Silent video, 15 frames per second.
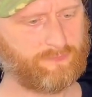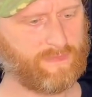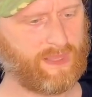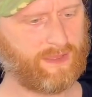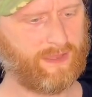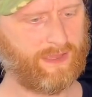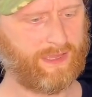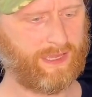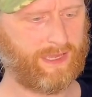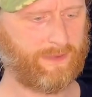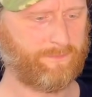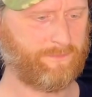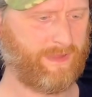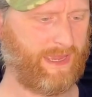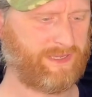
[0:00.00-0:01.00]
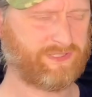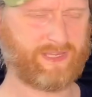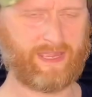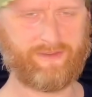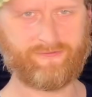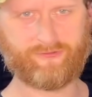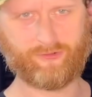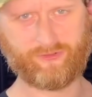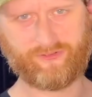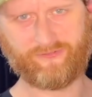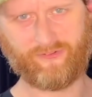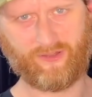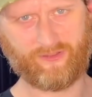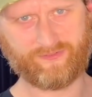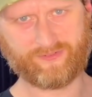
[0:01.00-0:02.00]

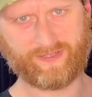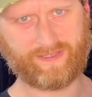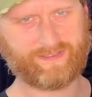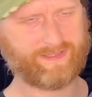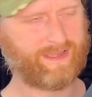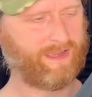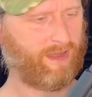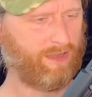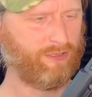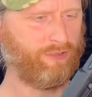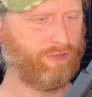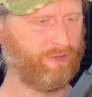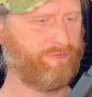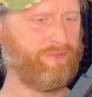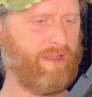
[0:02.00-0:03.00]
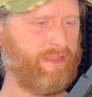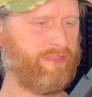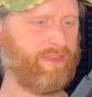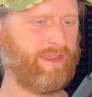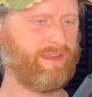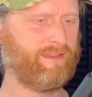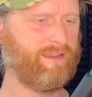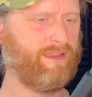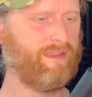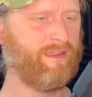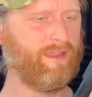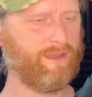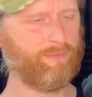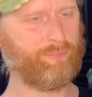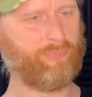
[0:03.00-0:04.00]
HK45 CT. I love that thing,
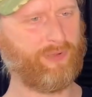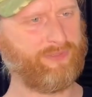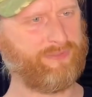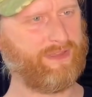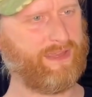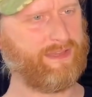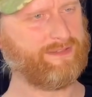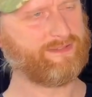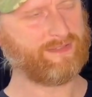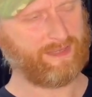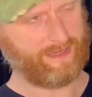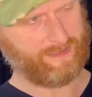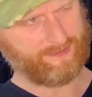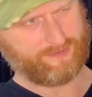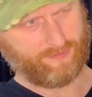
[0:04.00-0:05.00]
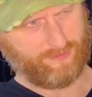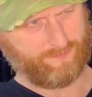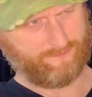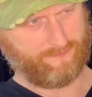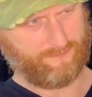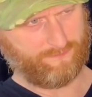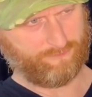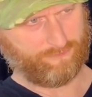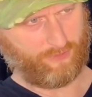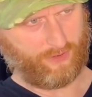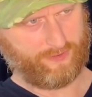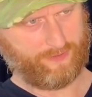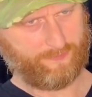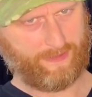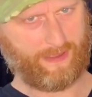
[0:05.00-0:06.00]
but this is
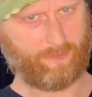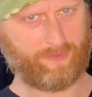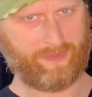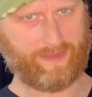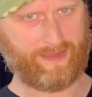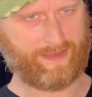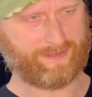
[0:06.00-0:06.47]
right up there with it.